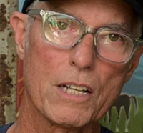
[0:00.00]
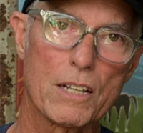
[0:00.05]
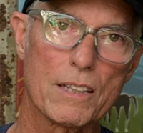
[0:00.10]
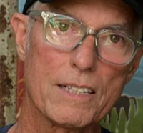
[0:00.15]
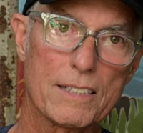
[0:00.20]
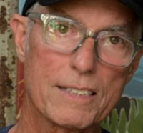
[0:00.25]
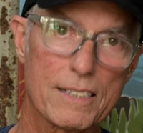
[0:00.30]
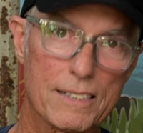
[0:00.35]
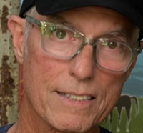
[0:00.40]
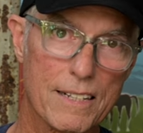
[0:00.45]

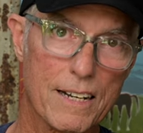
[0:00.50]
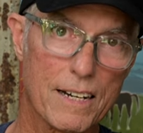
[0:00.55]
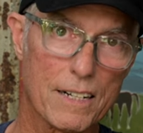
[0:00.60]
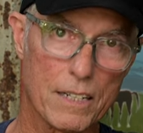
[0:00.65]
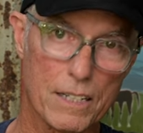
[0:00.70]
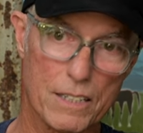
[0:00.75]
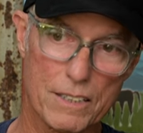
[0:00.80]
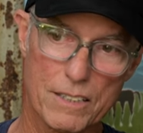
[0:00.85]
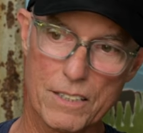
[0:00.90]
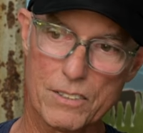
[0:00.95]
This is not
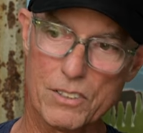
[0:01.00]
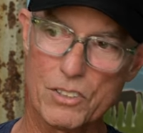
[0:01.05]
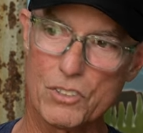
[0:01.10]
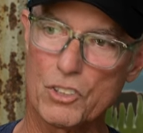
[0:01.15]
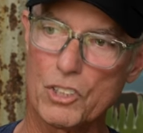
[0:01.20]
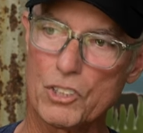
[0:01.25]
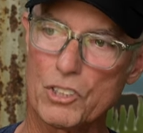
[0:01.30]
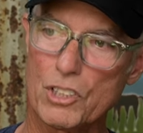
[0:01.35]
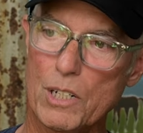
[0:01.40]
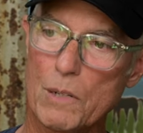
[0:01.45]
it. This is
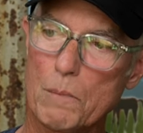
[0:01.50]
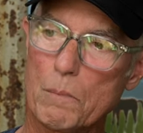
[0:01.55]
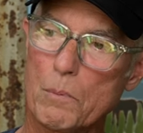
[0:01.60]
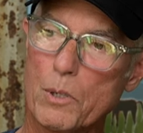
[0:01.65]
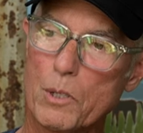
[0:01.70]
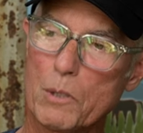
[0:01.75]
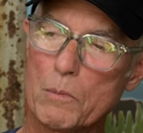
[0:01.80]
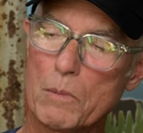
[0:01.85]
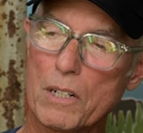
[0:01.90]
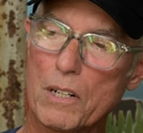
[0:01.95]
just an
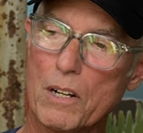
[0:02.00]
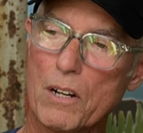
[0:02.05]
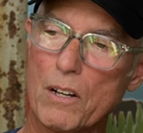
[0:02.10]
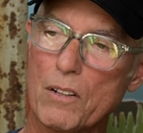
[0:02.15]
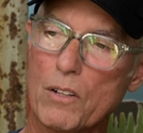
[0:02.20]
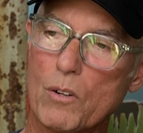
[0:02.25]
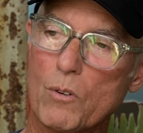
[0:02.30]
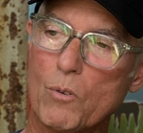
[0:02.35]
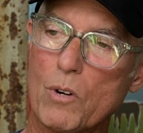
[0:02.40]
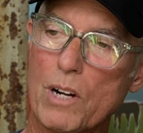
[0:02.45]
improvement on
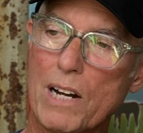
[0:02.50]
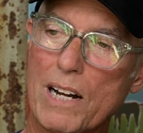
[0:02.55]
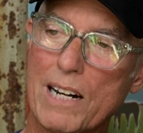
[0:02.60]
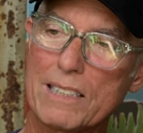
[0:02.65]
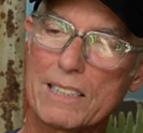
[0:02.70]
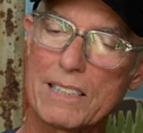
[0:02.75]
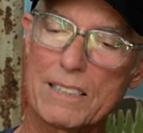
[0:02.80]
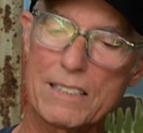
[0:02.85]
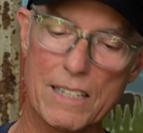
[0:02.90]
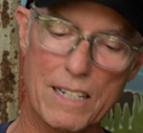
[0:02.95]
the
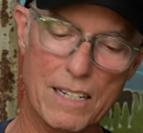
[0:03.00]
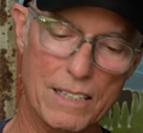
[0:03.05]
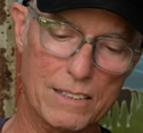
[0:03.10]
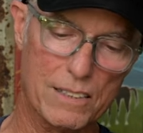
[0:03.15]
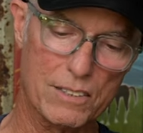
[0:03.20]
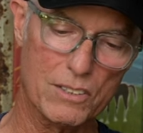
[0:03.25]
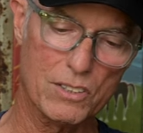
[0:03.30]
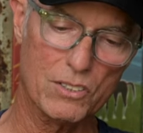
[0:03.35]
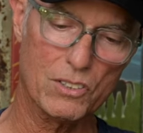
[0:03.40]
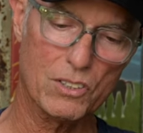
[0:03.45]
rod socks.
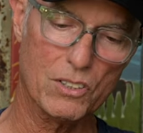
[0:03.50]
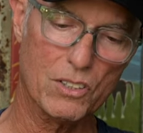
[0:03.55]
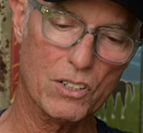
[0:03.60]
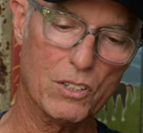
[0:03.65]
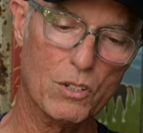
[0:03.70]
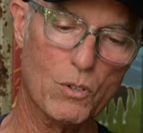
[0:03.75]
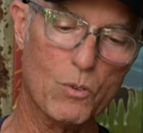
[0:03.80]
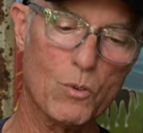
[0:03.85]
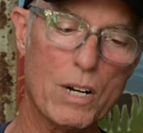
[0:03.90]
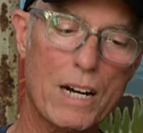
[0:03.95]
This is
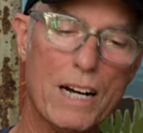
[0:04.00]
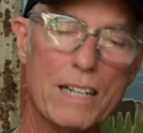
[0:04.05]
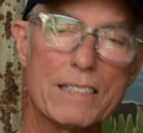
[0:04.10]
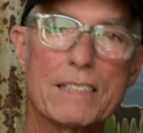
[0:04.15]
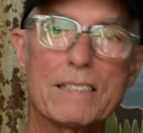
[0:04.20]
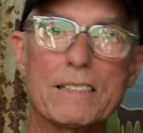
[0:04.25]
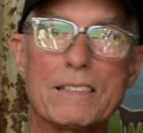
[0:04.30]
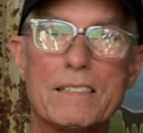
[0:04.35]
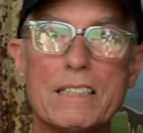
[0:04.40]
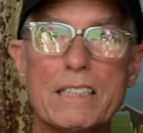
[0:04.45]
called a rod
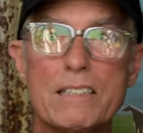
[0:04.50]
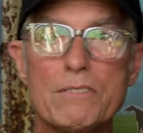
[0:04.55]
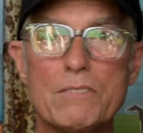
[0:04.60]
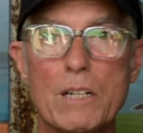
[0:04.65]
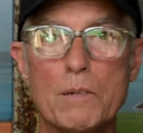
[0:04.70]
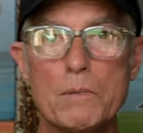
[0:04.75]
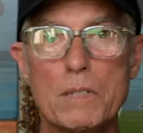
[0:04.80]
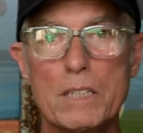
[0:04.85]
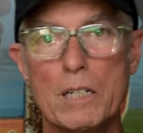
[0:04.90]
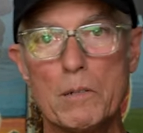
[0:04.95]
sleeve.
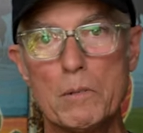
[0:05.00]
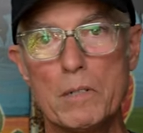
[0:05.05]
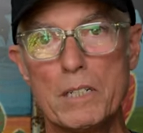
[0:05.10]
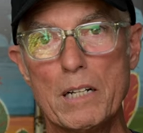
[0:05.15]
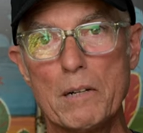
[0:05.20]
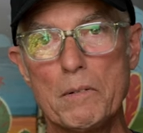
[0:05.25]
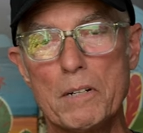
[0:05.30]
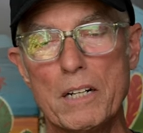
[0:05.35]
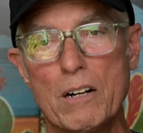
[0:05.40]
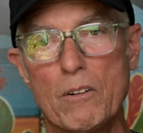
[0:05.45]

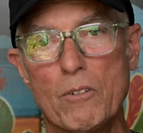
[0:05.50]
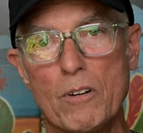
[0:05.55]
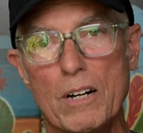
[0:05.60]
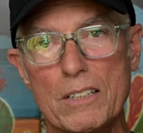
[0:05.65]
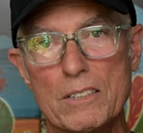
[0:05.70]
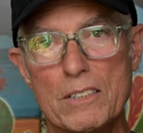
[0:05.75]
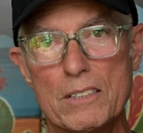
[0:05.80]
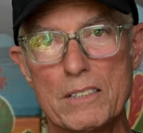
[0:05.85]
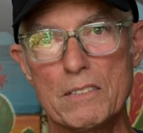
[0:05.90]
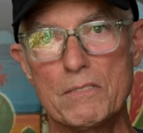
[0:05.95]

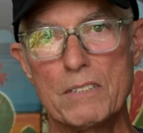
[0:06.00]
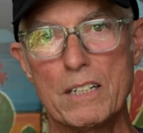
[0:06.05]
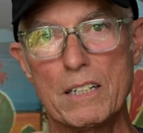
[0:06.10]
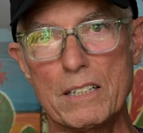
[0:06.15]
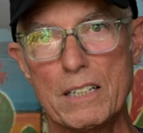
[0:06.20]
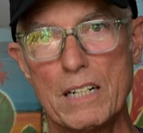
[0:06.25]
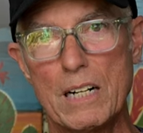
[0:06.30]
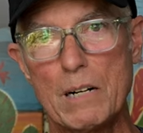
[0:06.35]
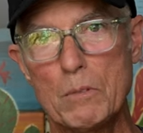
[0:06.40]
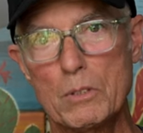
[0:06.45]

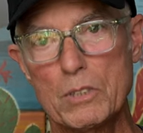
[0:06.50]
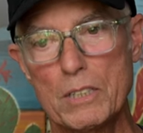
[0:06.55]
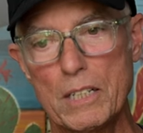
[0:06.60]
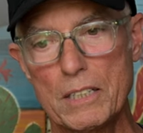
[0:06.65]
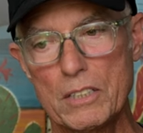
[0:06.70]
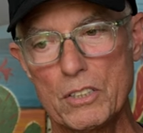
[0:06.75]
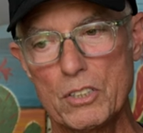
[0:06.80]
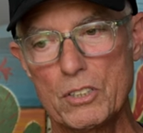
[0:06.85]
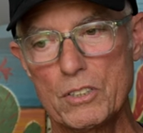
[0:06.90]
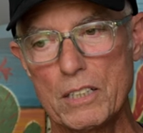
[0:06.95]
www.rodsleeve.com will
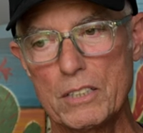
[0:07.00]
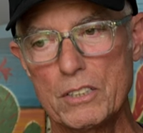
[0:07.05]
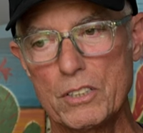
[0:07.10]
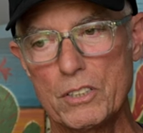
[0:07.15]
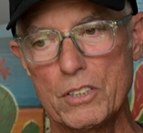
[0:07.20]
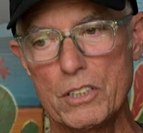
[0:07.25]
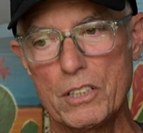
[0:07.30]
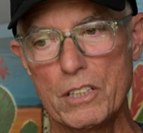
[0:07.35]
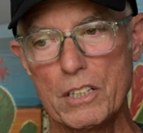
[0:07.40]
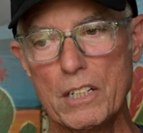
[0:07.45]
take you straight
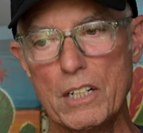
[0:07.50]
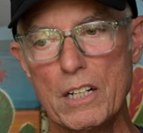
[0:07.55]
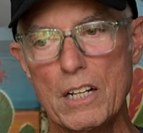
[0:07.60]
to it.